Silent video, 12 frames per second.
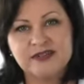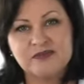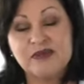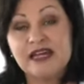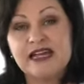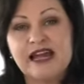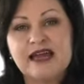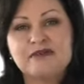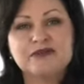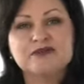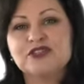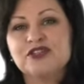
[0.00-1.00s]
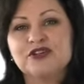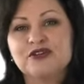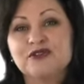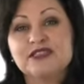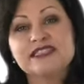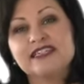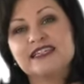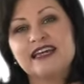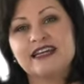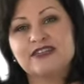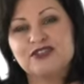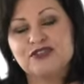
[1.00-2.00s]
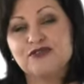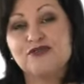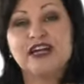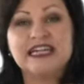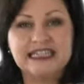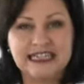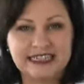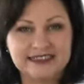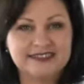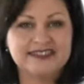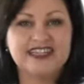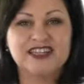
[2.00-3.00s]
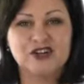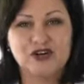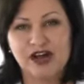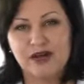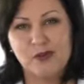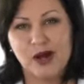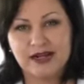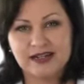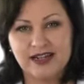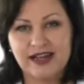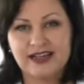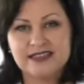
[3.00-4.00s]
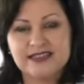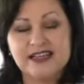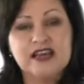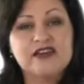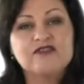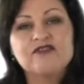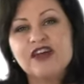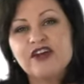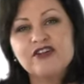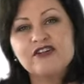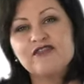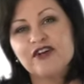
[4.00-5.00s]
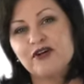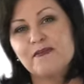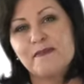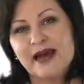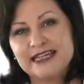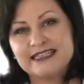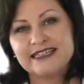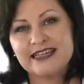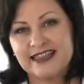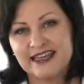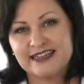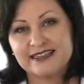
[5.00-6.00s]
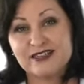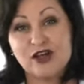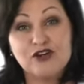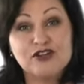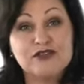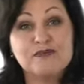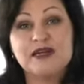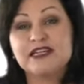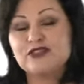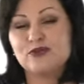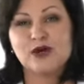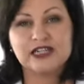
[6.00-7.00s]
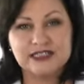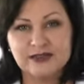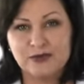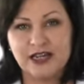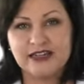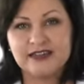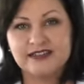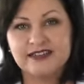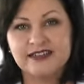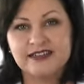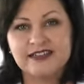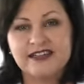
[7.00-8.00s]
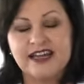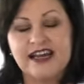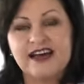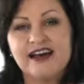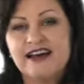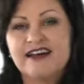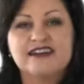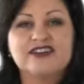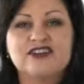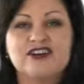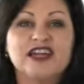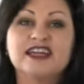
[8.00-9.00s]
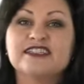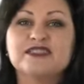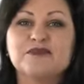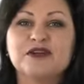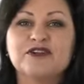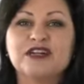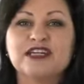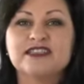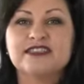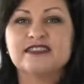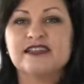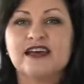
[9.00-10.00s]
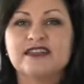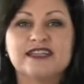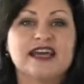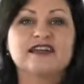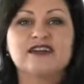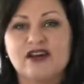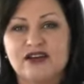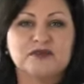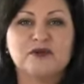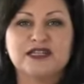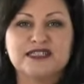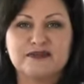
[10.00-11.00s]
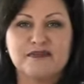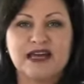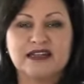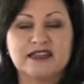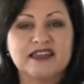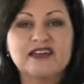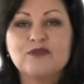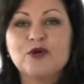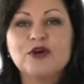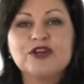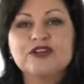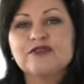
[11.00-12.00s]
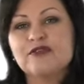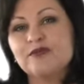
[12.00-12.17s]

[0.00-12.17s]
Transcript: being able to sit and do reading in the grade 1 class. Very, very basic things. Go to the beach once a week. Experience a date night once a month. They weren't